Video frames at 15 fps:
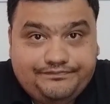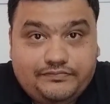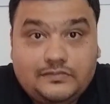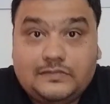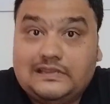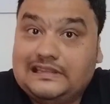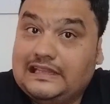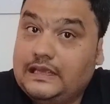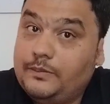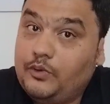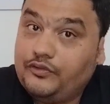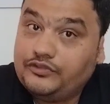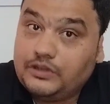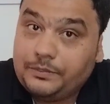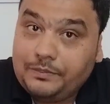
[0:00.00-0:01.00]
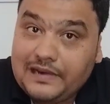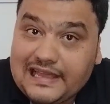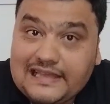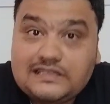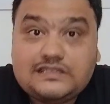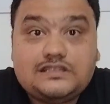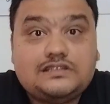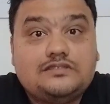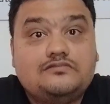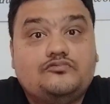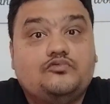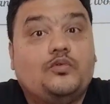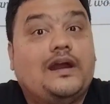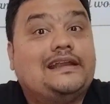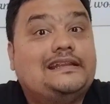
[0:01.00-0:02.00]
Name of the place,
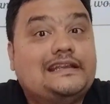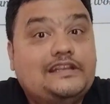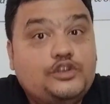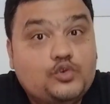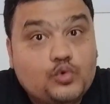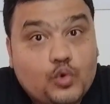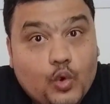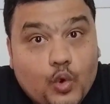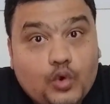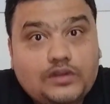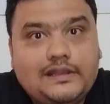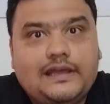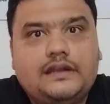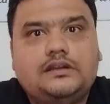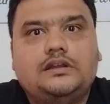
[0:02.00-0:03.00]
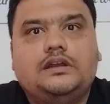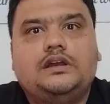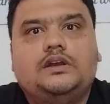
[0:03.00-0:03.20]
why did you go there,